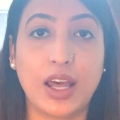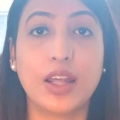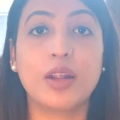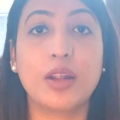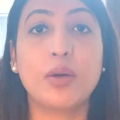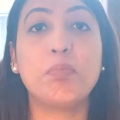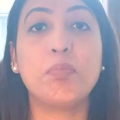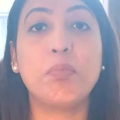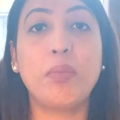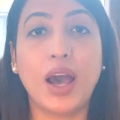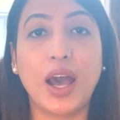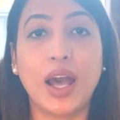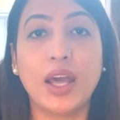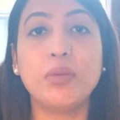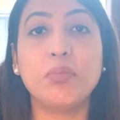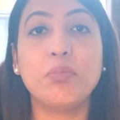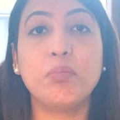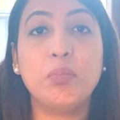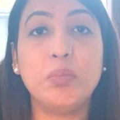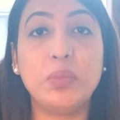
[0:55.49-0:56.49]
and a
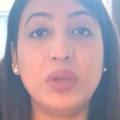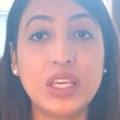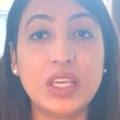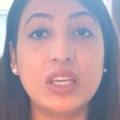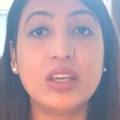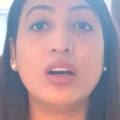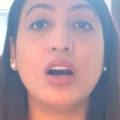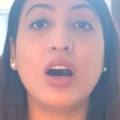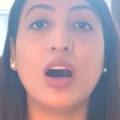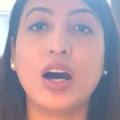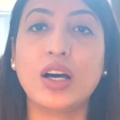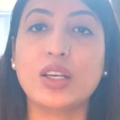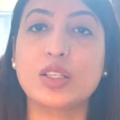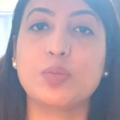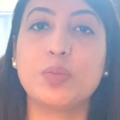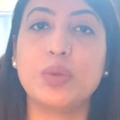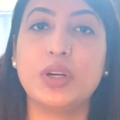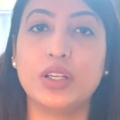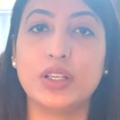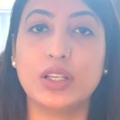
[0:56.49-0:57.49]
man being a
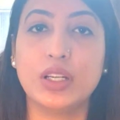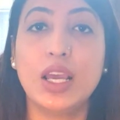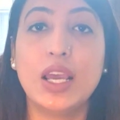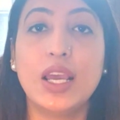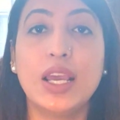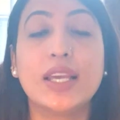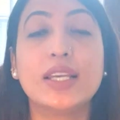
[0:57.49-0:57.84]
husband